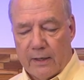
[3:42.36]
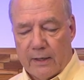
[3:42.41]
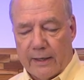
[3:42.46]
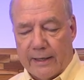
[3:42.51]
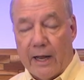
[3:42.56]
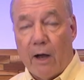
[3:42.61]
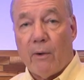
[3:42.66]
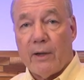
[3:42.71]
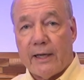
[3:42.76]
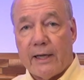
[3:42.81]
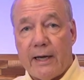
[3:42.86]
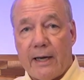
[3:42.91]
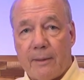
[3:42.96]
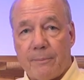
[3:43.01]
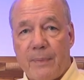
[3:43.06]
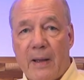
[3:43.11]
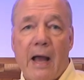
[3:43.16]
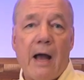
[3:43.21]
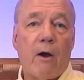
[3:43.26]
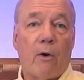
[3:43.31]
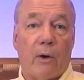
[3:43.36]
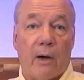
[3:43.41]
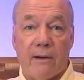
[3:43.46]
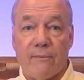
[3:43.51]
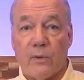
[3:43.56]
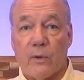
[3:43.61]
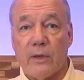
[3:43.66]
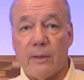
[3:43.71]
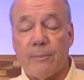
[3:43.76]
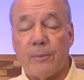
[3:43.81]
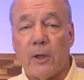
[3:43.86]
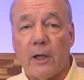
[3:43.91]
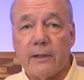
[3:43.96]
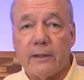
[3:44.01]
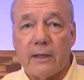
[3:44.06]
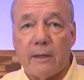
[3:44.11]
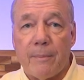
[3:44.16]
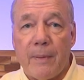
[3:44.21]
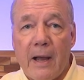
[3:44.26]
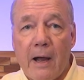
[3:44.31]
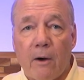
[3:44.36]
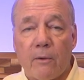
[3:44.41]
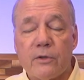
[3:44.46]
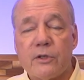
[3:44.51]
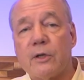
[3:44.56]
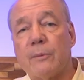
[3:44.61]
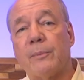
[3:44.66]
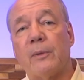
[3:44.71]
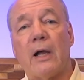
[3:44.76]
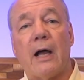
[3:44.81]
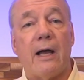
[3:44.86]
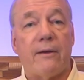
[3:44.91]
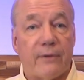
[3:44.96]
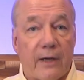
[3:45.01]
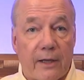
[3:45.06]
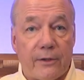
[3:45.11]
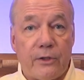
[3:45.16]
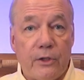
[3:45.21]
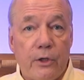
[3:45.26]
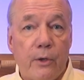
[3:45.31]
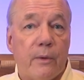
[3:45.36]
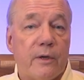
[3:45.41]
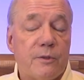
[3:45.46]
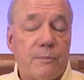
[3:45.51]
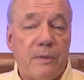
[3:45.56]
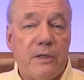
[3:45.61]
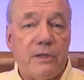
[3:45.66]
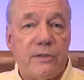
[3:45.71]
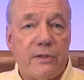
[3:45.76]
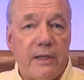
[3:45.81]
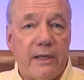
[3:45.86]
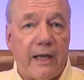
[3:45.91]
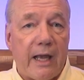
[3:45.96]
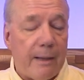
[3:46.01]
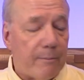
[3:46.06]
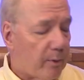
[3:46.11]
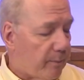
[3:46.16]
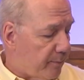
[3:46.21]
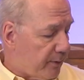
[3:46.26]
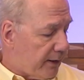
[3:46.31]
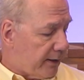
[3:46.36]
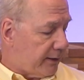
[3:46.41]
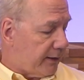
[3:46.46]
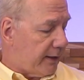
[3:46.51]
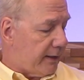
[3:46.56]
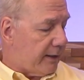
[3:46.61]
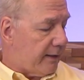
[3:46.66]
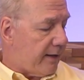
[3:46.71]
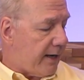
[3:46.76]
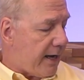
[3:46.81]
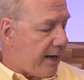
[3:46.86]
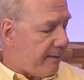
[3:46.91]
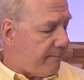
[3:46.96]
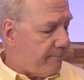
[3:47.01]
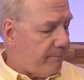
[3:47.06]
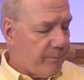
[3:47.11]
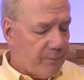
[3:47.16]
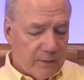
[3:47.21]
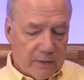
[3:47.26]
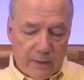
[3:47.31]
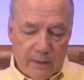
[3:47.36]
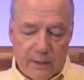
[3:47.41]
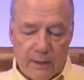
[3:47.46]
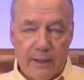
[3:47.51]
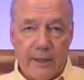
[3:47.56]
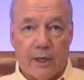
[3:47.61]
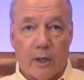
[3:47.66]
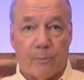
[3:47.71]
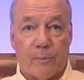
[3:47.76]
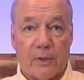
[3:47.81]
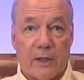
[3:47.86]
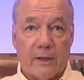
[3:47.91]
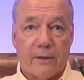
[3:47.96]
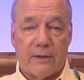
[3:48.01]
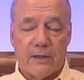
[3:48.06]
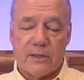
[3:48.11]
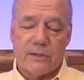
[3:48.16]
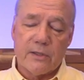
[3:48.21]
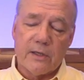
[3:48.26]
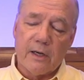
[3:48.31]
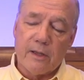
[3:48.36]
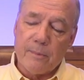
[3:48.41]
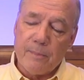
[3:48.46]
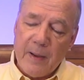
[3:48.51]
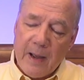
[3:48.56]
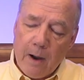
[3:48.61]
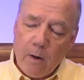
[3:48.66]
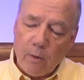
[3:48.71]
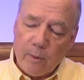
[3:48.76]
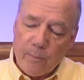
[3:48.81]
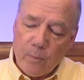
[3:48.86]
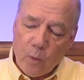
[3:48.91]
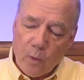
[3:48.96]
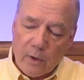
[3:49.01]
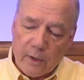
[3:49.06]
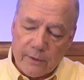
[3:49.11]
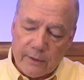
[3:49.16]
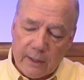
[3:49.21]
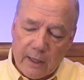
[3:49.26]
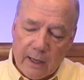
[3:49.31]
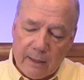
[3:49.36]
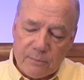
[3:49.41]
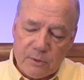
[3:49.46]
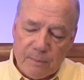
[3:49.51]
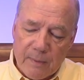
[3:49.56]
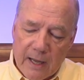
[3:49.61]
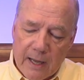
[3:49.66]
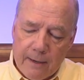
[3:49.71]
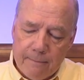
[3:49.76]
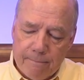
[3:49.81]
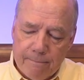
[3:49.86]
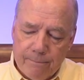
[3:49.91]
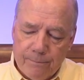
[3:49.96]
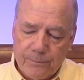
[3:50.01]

And now I can add power. I've already plugged in a power supply. I've got the USB-C cable plugged into that. And I'll plug this into the power port on the OBSBot.